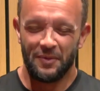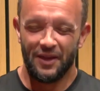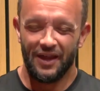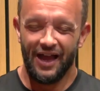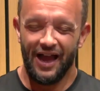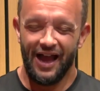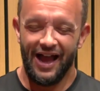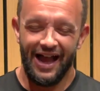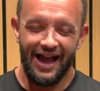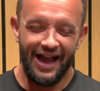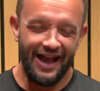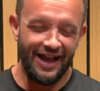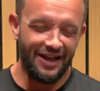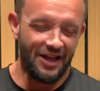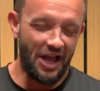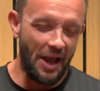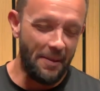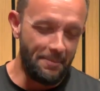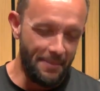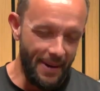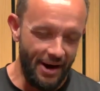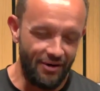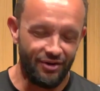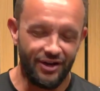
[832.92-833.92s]

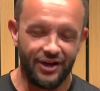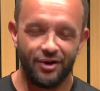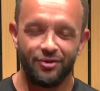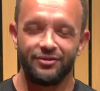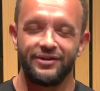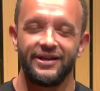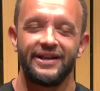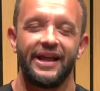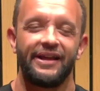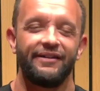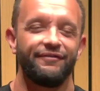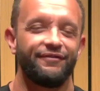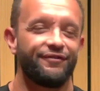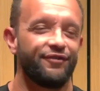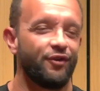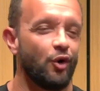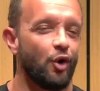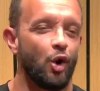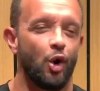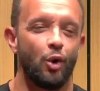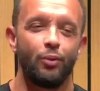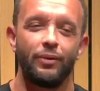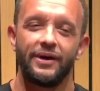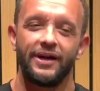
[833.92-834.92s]
America in lane
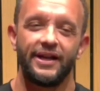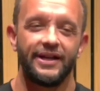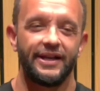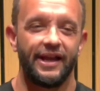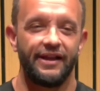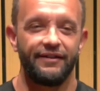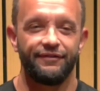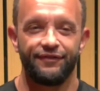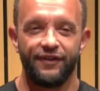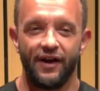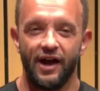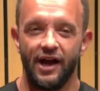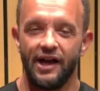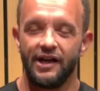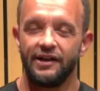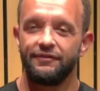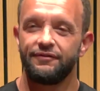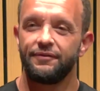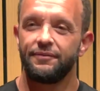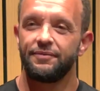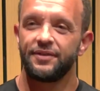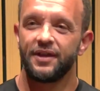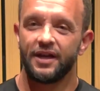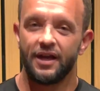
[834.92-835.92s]
4, we're in lane
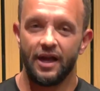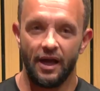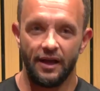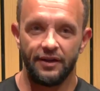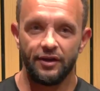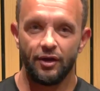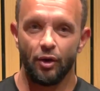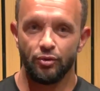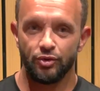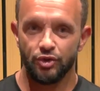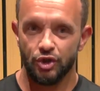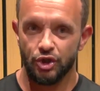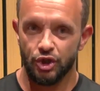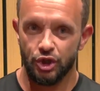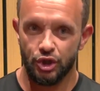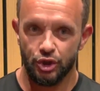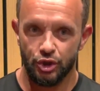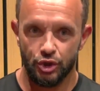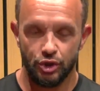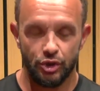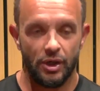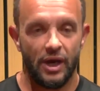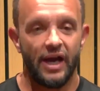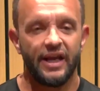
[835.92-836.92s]
5. The gun goes,
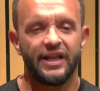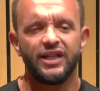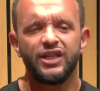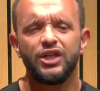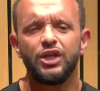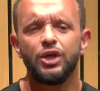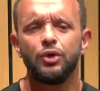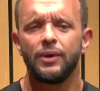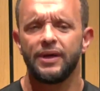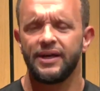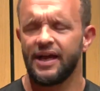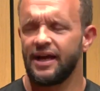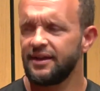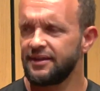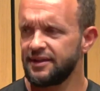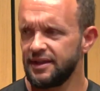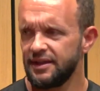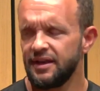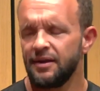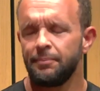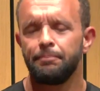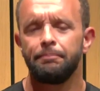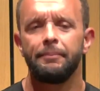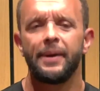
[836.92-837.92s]
and Ewan has
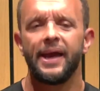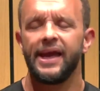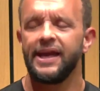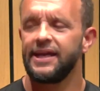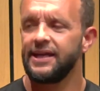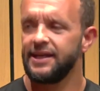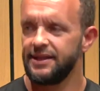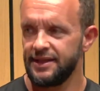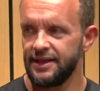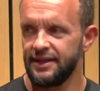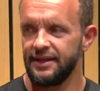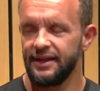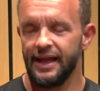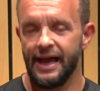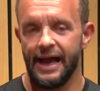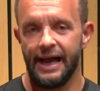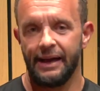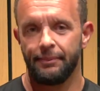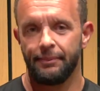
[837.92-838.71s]
an amazing lap.